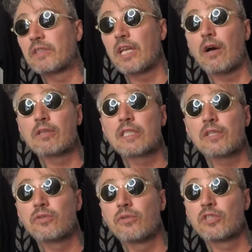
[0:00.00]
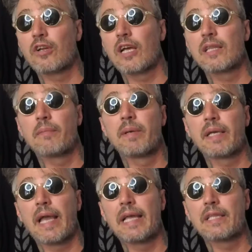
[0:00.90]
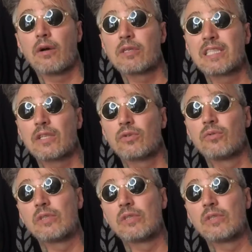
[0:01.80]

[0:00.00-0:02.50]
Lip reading: 3 hours tattoo is gonna end up being 8 hours tattoo.